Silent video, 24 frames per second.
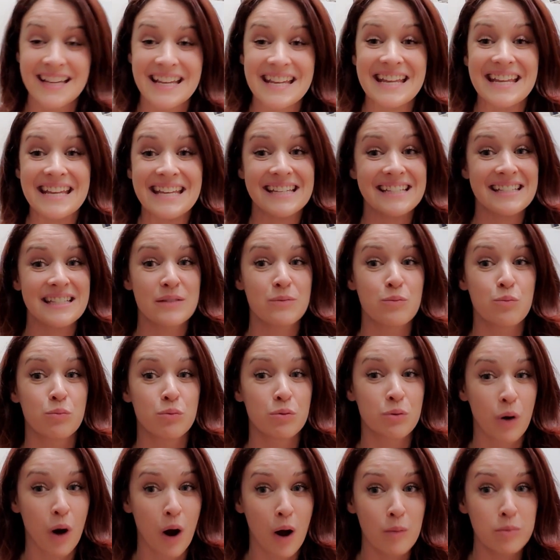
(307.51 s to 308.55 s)
is
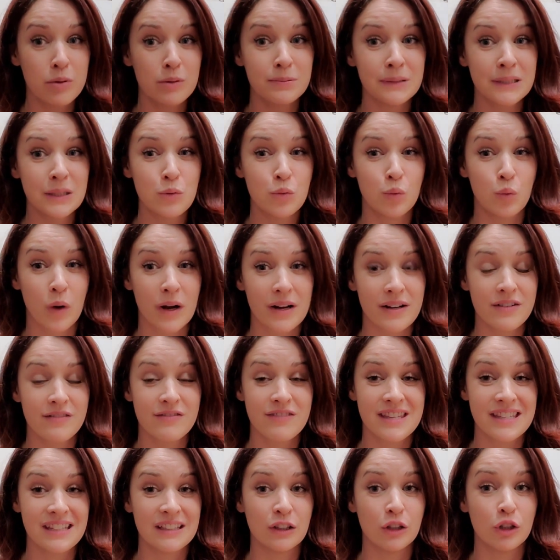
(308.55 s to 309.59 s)
probably one of
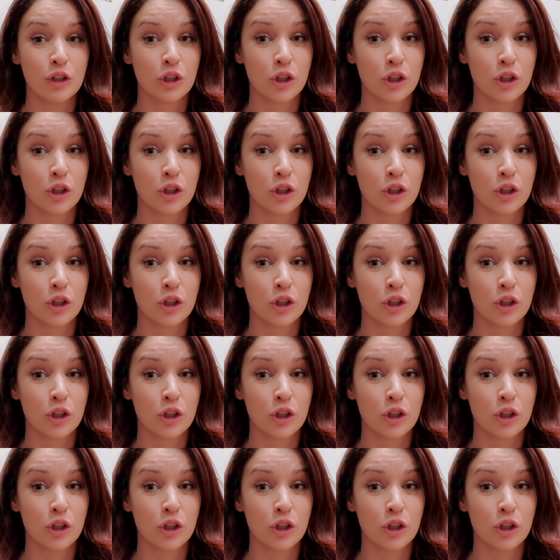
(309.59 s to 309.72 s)
the